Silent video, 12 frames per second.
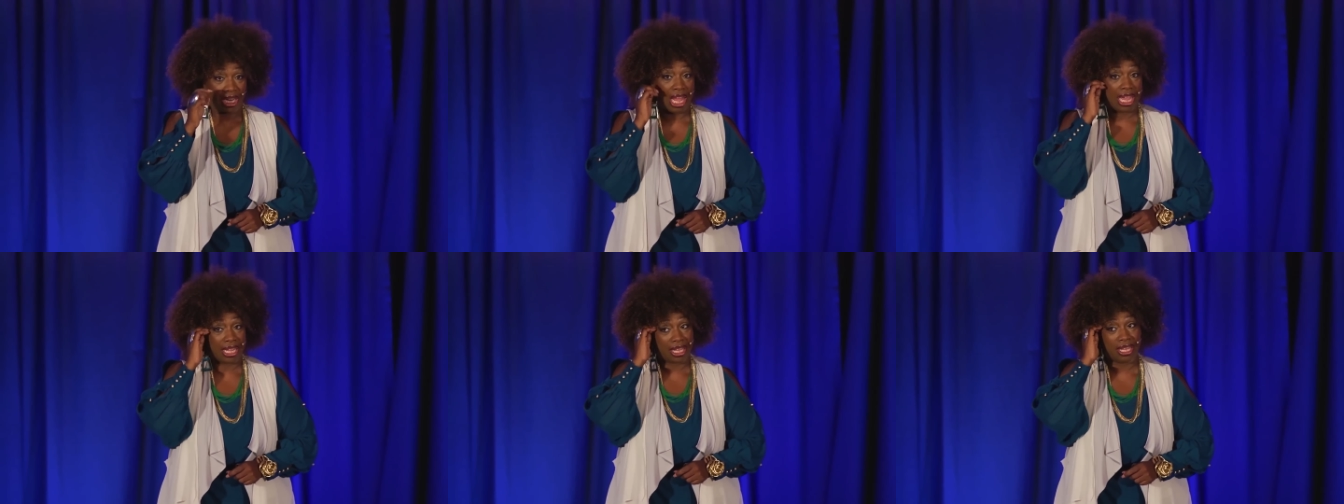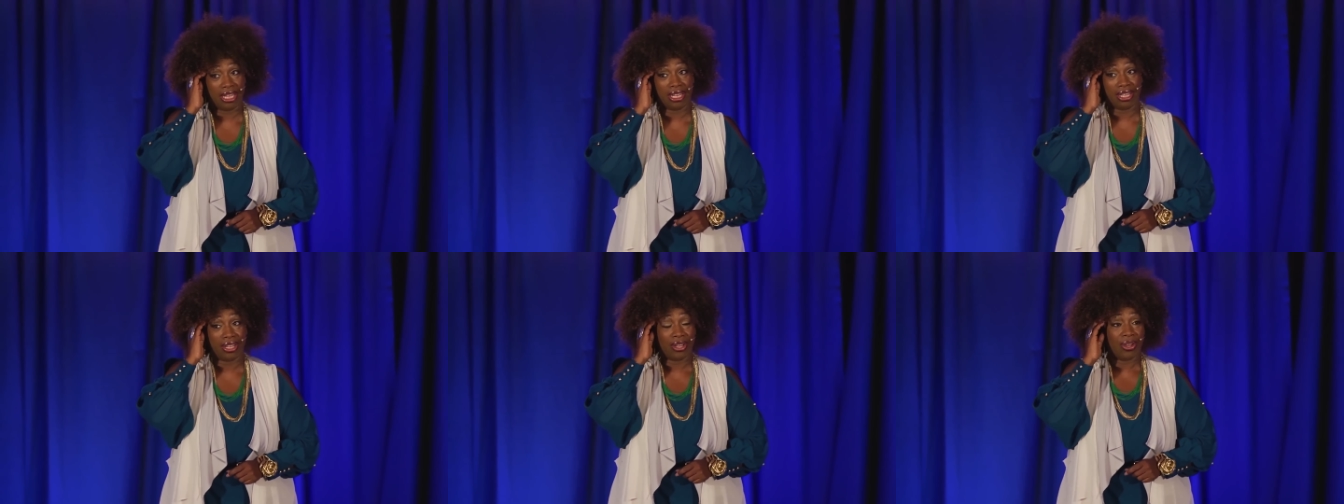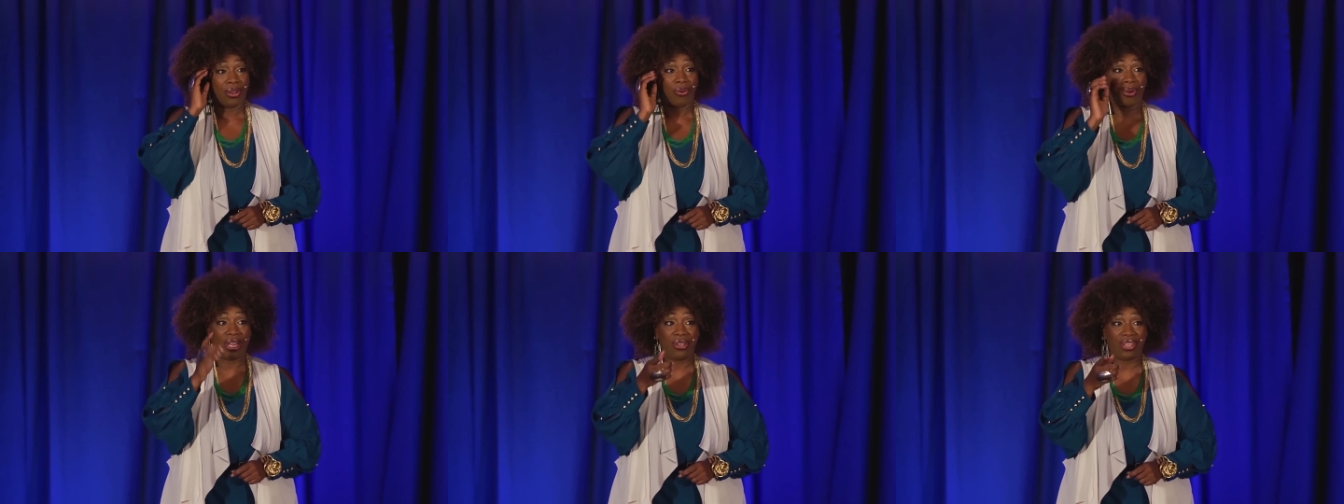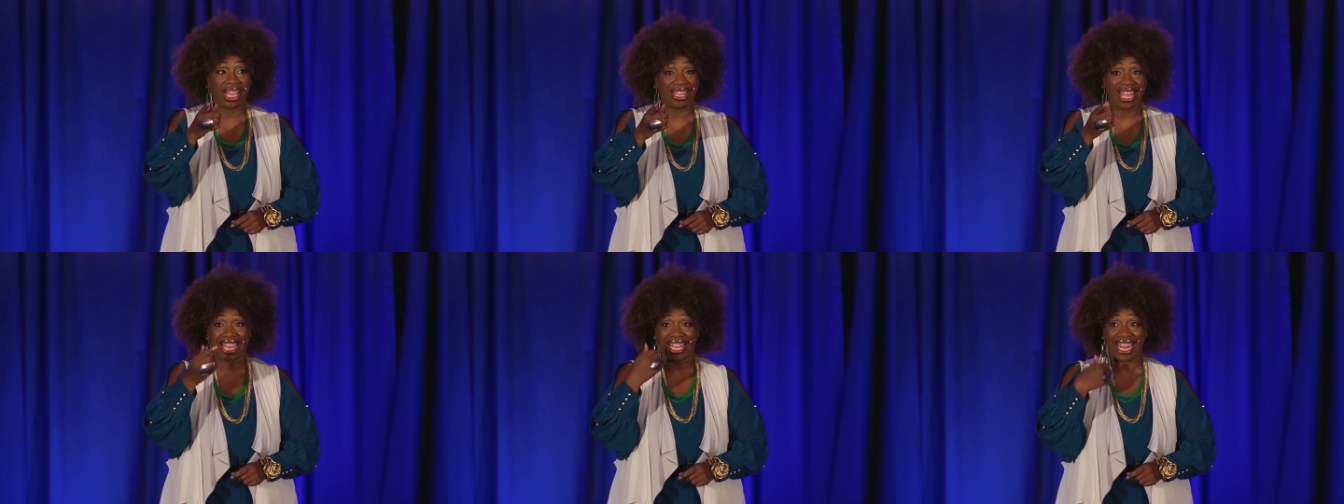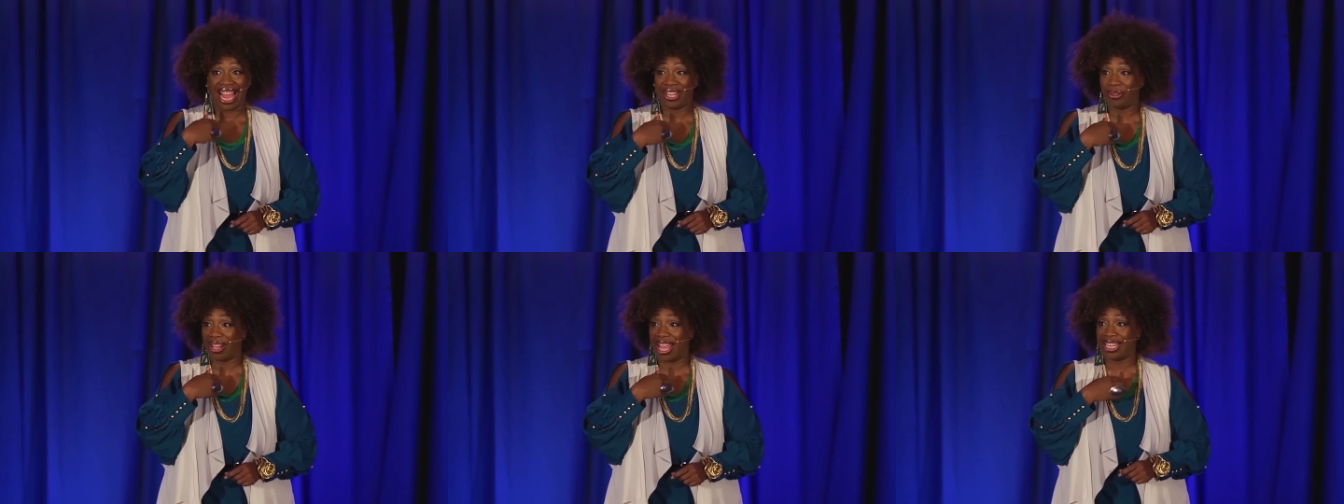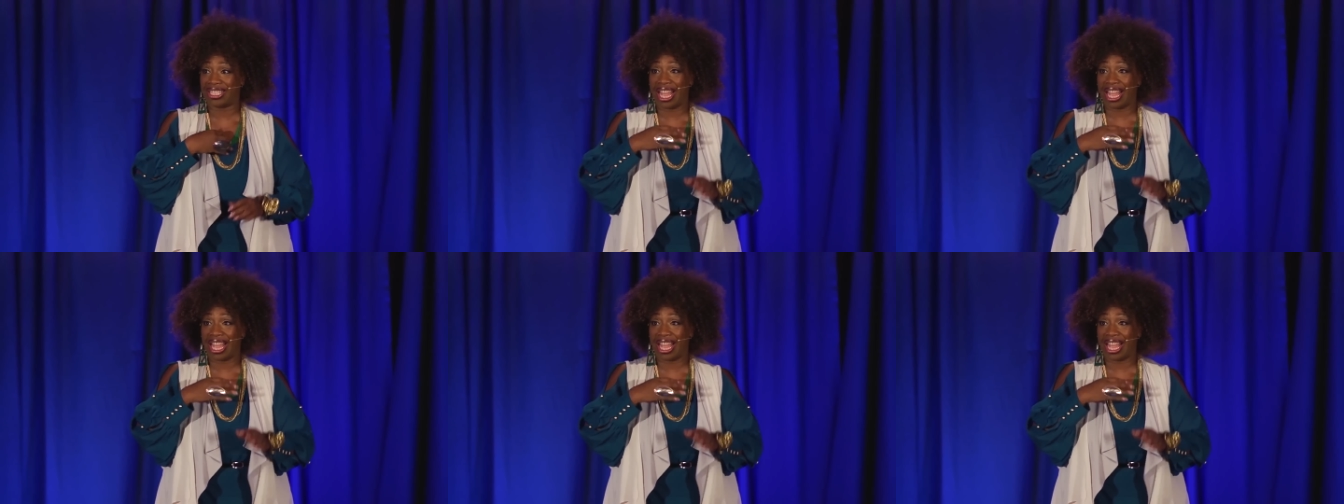Like, where you get that? Can I do that?